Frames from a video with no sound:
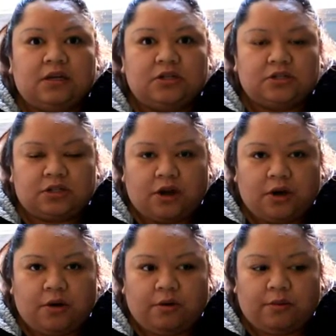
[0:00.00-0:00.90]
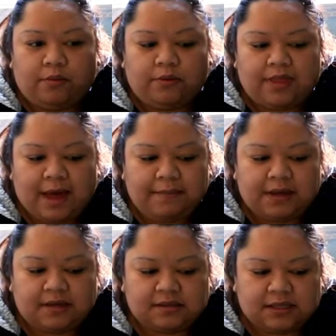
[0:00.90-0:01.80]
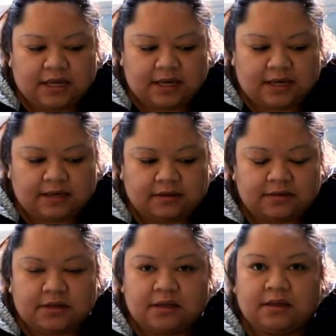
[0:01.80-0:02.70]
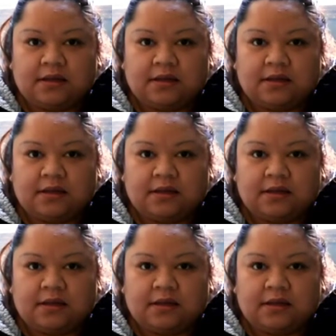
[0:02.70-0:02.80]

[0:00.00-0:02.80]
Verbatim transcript: So what that means is